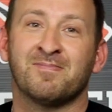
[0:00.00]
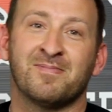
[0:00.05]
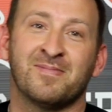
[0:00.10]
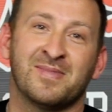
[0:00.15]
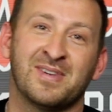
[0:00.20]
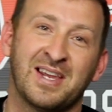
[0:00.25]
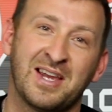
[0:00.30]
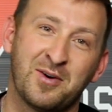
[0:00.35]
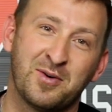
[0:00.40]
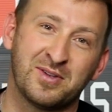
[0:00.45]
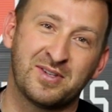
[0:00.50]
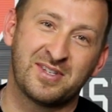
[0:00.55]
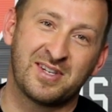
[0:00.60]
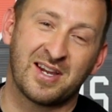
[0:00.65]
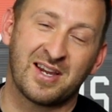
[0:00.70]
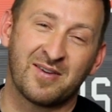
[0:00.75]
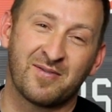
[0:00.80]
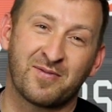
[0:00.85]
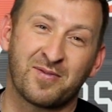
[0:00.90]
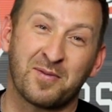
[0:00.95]
Now it's
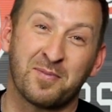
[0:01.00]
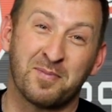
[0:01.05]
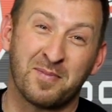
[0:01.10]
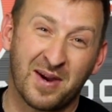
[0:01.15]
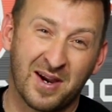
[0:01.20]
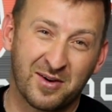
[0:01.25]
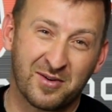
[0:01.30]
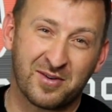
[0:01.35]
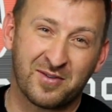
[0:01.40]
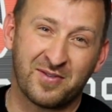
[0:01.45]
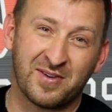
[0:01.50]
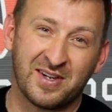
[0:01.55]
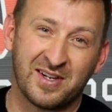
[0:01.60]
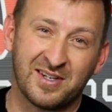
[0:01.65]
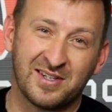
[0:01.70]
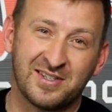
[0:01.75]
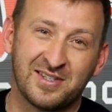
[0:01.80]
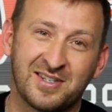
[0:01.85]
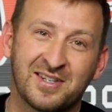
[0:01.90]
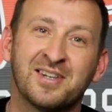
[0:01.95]
time for my
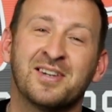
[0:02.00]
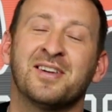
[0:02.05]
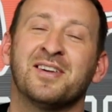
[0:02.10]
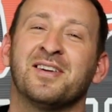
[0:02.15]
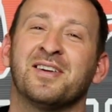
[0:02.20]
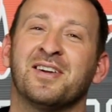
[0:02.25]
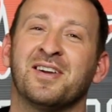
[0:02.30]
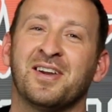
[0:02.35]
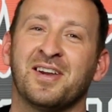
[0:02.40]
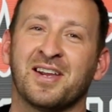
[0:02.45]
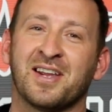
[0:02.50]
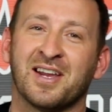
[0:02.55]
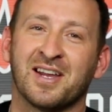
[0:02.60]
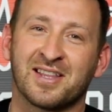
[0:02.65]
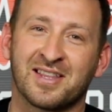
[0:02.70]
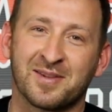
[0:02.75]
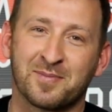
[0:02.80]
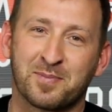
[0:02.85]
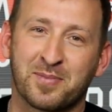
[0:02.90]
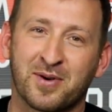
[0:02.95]
revenge. I
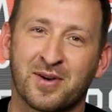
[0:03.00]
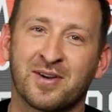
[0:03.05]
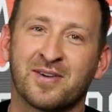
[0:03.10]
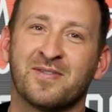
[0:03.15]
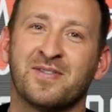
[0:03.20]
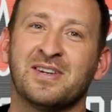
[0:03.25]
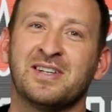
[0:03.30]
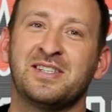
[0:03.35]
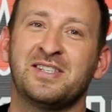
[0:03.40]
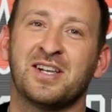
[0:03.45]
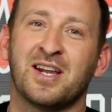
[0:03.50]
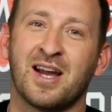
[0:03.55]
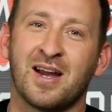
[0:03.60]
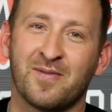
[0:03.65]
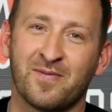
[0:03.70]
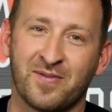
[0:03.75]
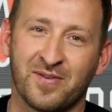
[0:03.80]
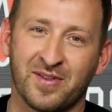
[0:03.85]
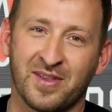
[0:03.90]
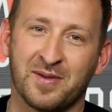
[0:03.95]
got the perfect
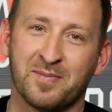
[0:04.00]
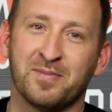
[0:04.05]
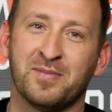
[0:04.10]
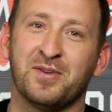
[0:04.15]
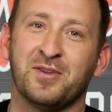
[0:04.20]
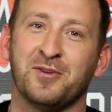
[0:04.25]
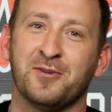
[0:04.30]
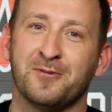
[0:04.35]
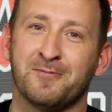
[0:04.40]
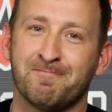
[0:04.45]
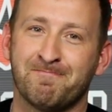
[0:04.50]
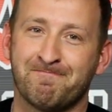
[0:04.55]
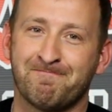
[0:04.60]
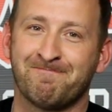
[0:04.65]
job for them too.